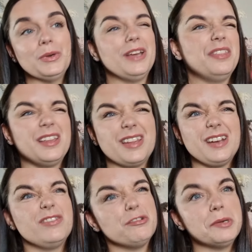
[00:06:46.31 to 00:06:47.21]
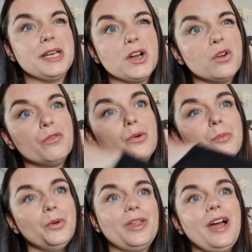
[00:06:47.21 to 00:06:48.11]
but I think then if you really can't
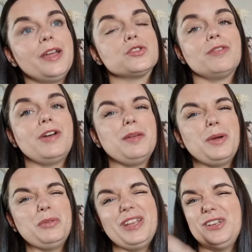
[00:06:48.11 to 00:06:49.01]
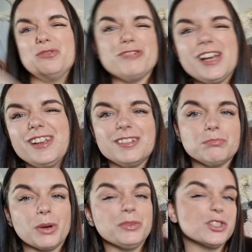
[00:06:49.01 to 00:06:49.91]
afford to put that extra £5, then you really
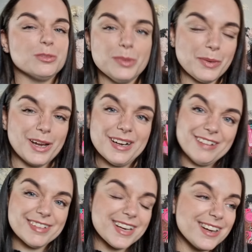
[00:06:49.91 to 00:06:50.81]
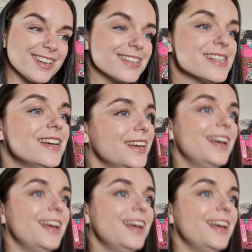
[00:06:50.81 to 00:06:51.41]
probably shouldn't be buying advent calendars.